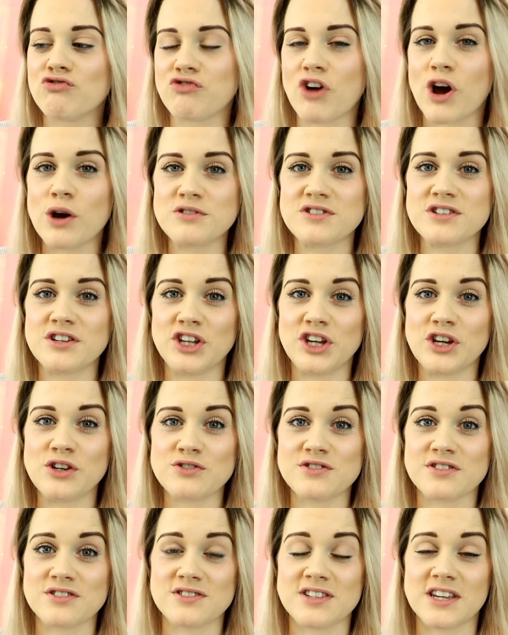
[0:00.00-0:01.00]
Rose isn't
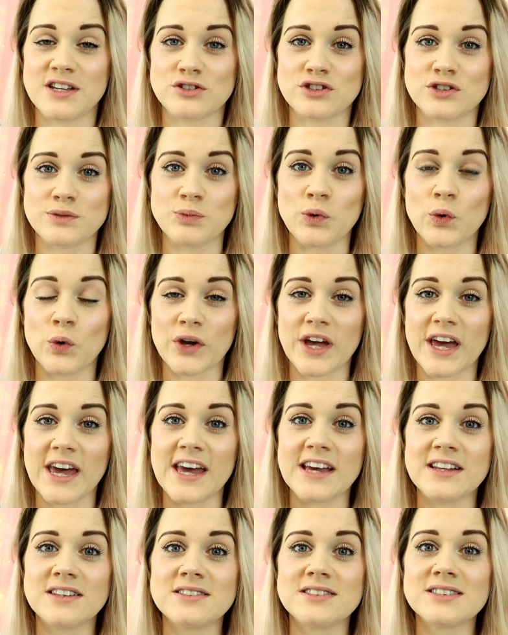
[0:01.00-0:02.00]
used to seeing small
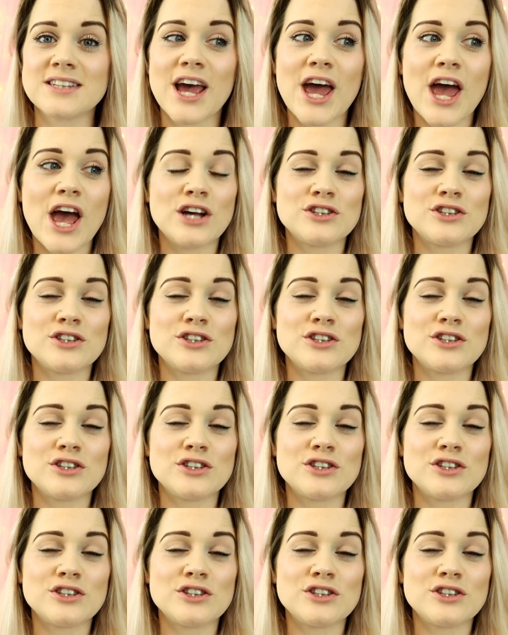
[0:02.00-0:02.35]
kids.